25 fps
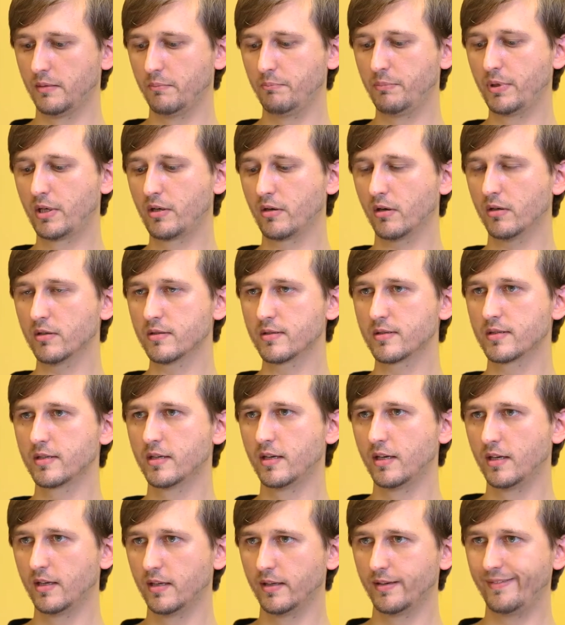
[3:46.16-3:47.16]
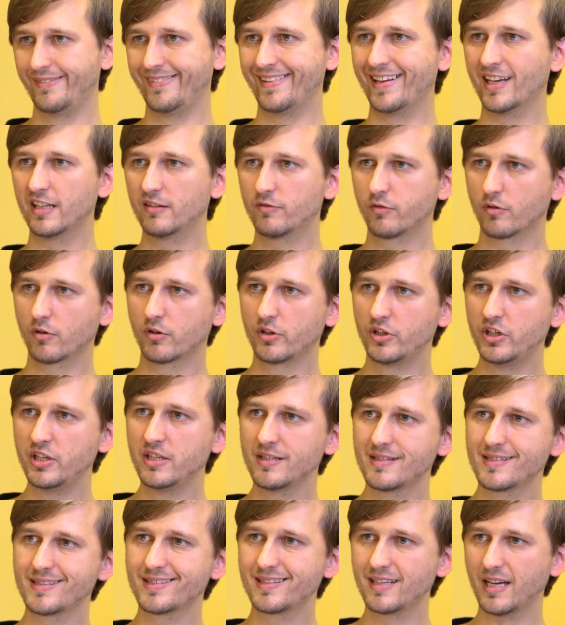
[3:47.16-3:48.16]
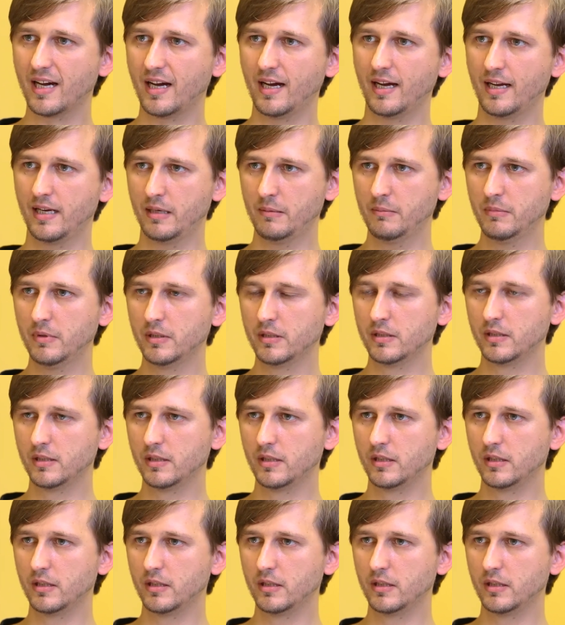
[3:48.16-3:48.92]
Because network needs time